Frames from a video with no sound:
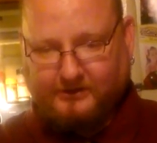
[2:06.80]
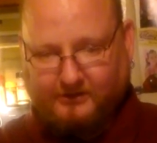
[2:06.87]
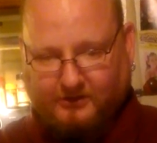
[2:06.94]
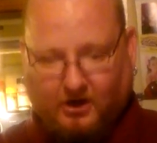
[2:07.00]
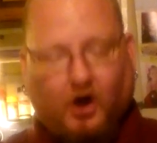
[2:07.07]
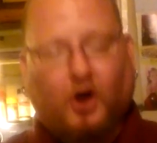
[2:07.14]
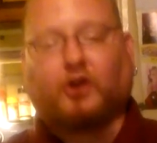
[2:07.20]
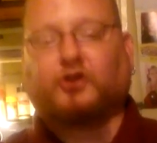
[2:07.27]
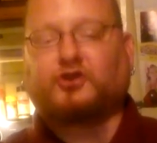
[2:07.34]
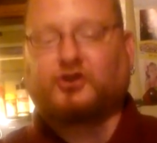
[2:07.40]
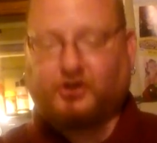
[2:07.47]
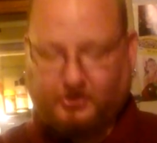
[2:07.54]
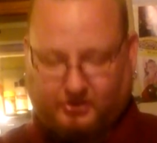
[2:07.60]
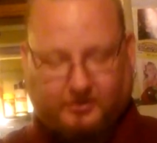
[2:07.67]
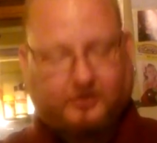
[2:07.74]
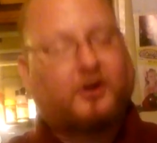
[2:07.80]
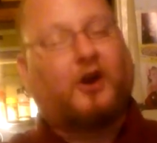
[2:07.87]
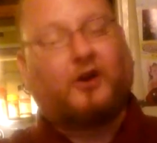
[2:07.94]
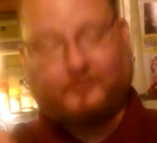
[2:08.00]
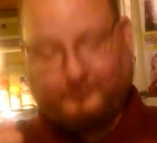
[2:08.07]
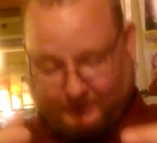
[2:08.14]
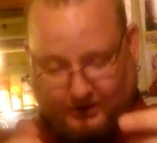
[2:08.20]
culture.
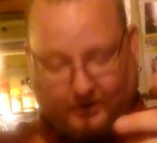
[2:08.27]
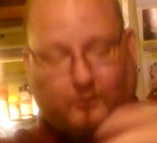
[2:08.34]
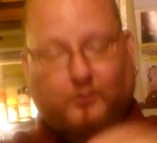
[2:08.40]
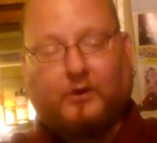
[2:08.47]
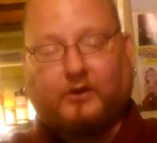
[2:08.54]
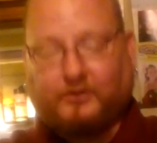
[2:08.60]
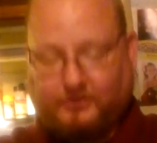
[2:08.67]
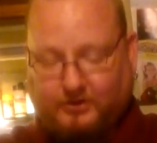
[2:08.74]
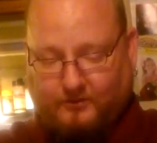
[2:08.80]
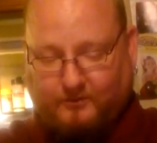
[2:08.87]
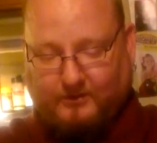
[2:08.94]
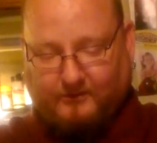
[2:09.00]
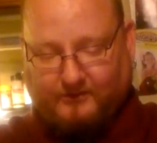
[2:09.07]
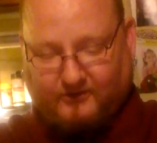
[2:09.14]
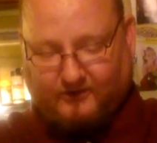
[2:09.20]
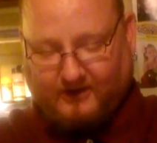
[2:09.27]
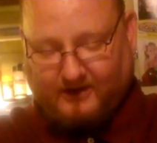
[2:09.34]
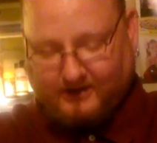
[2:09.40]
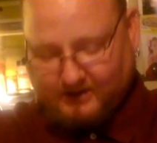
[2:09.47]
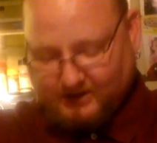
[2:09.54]
Good one, Victoria.